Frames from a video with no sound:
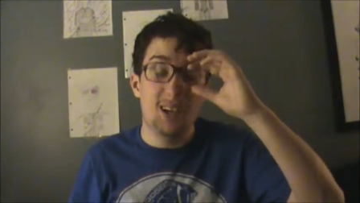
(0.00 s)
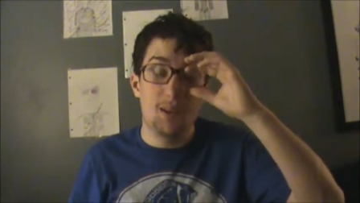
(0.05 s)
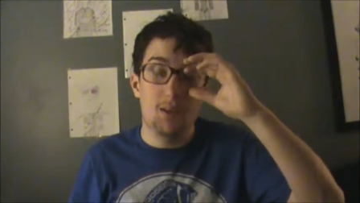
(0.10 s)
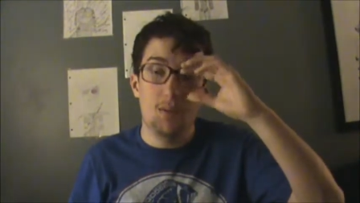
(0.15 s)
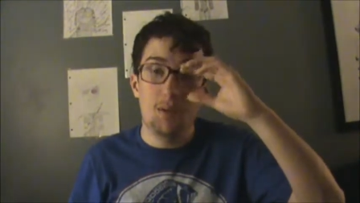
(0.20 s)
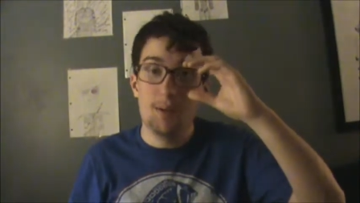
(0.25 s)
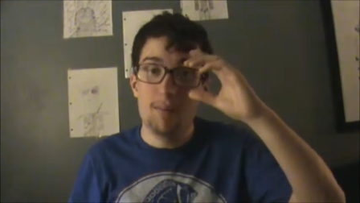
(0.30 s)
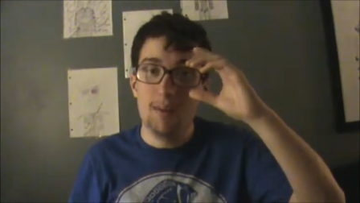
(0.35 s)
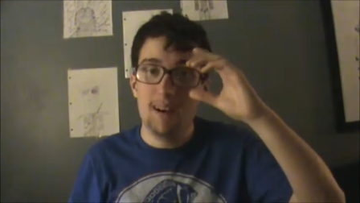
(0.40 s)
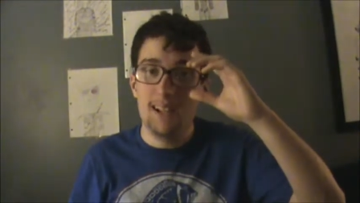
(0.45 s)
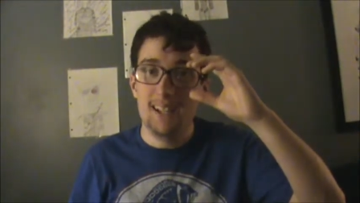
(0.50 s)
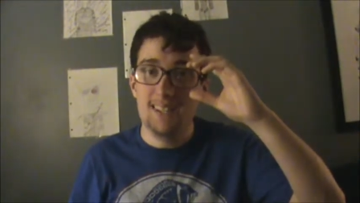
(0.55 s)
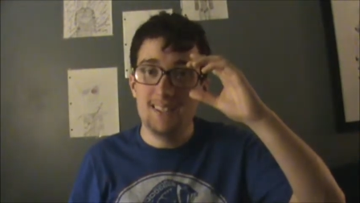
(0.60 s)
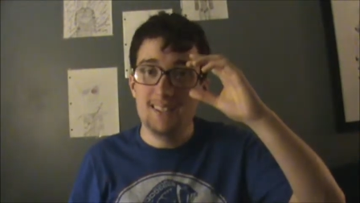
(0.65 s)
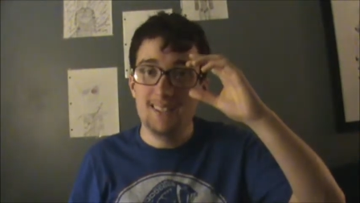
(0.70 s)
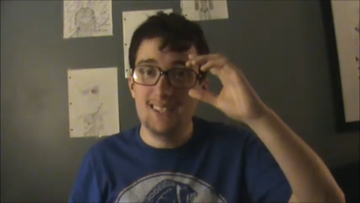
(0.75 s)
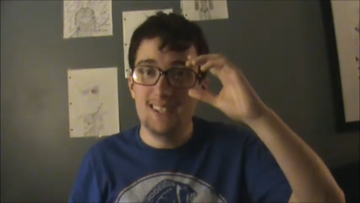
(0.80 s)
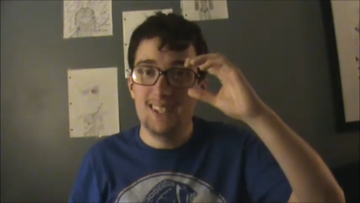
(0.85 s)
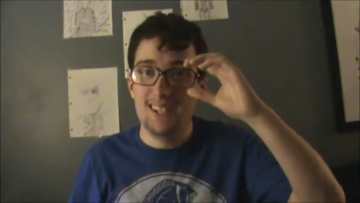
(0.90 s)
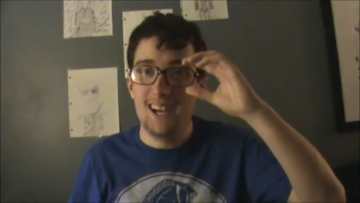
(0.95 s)
What
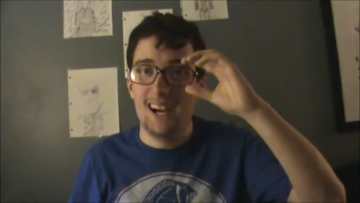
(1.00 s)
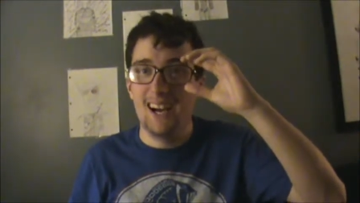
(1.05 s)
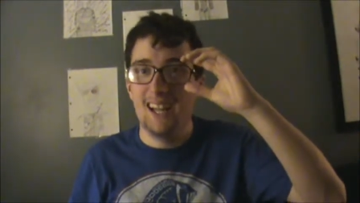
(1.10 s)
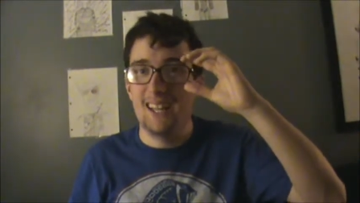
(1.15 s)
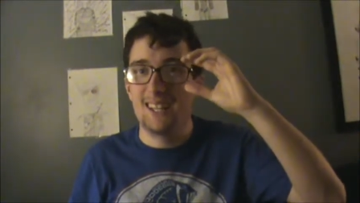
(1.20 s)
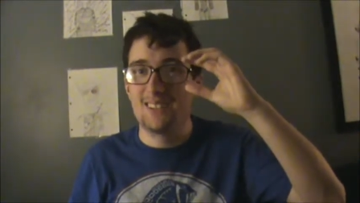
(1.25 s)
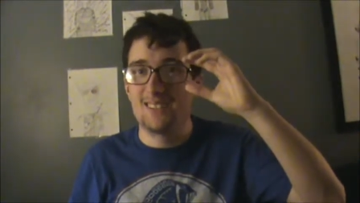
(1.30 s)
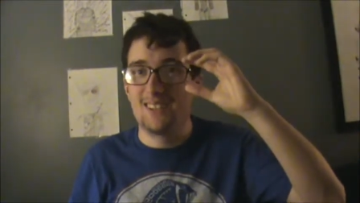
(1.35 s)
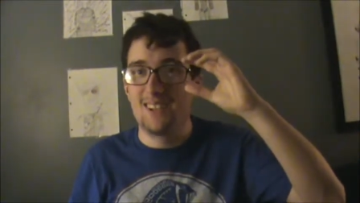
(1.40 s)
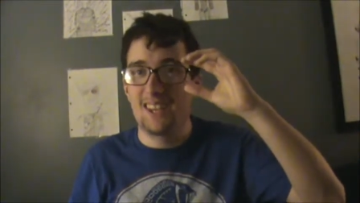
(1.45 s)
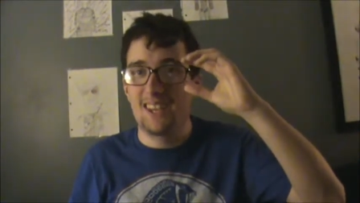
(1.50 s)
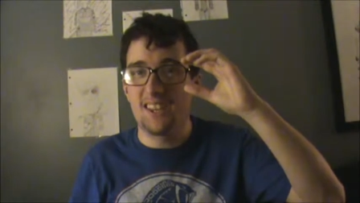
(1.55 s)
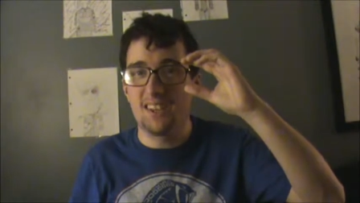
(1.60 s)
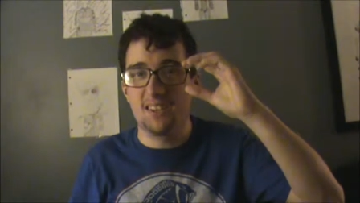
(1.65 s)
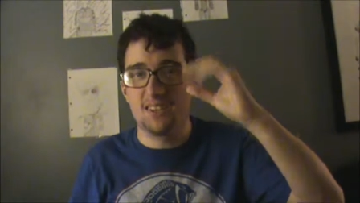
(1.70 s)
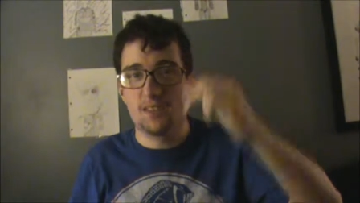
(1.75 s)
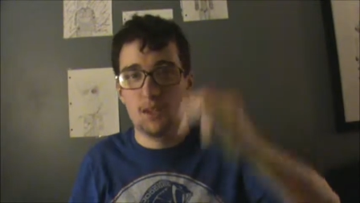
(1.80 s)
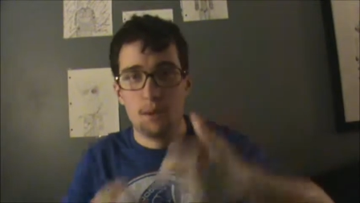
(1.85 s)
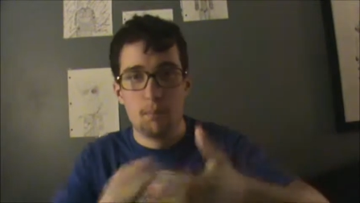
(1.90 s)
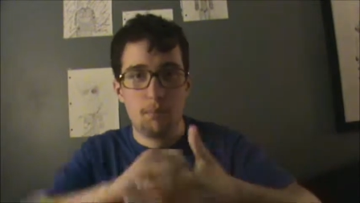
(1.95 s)
monster? Oh, that's
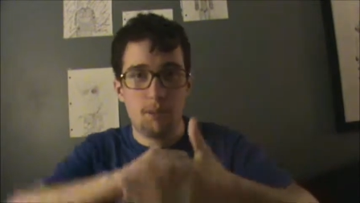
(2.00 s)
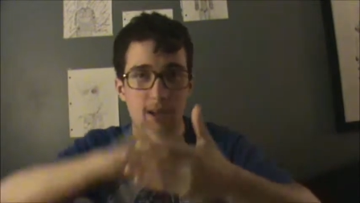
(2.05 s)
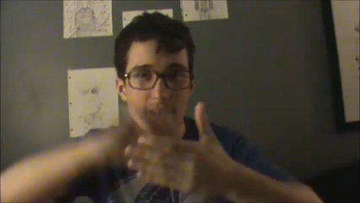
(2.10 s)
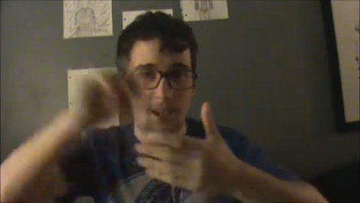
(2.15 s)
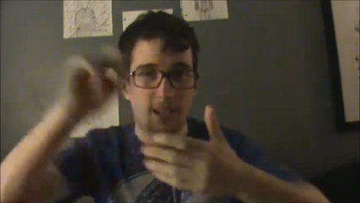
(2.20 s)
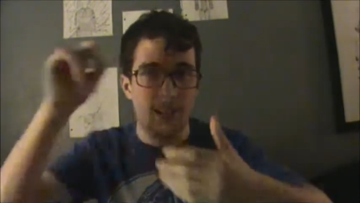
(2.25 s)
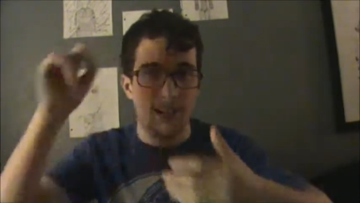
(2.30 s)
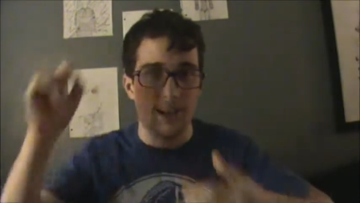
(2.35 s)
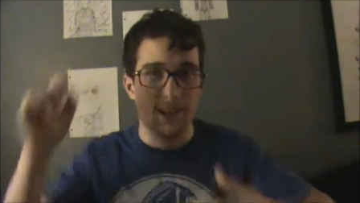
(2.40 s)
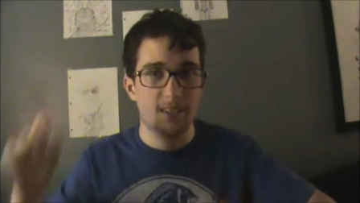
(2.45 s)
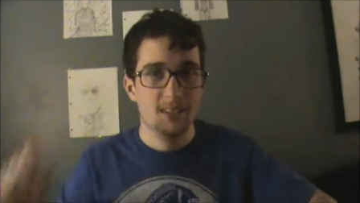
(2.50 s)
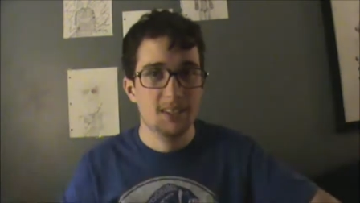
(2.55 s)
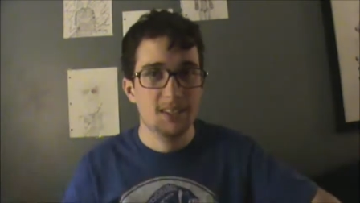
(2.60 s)
ridiculous. Putting it in.